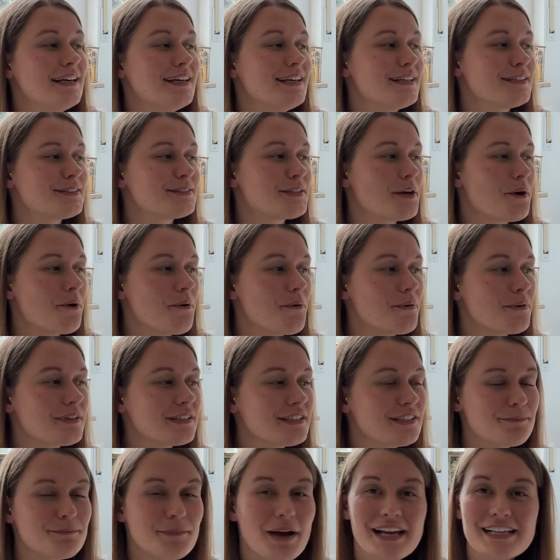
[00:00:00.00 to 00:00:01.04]
So
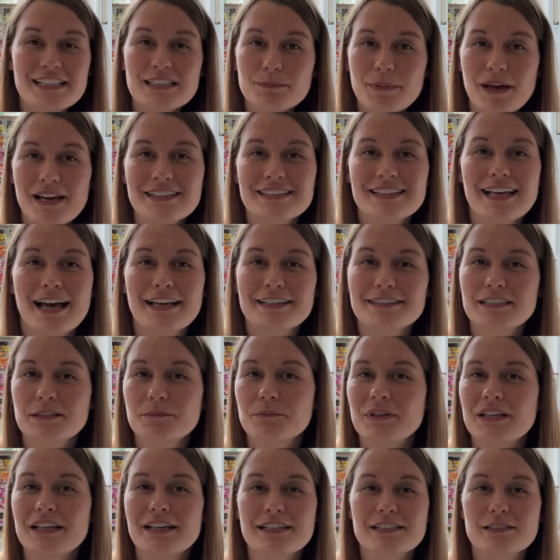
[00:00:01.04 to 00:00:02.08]
my space has to
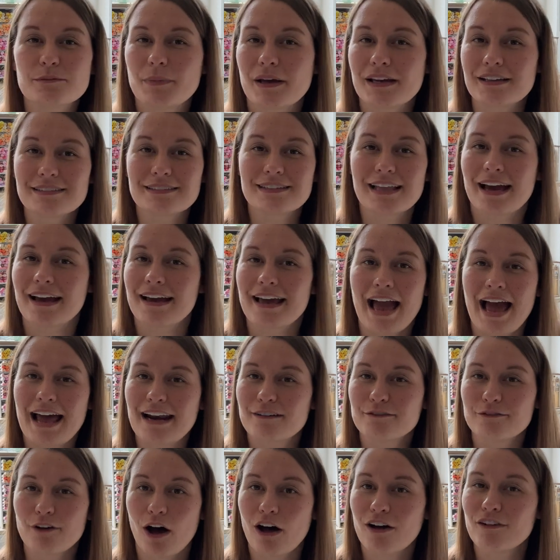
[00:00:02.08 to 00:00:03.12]
be a space that can
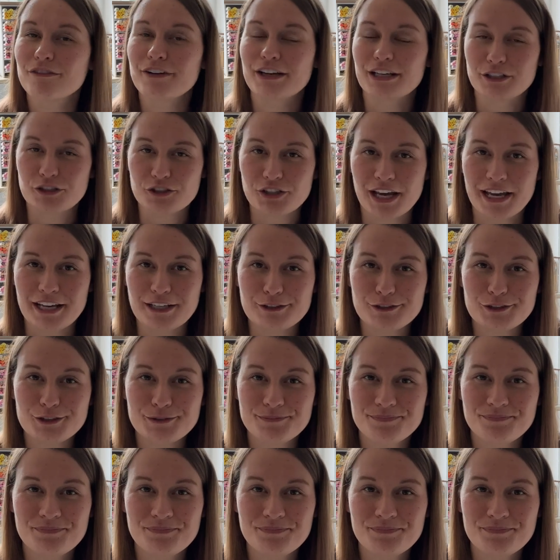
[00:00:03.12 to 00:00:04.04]
evolve and change.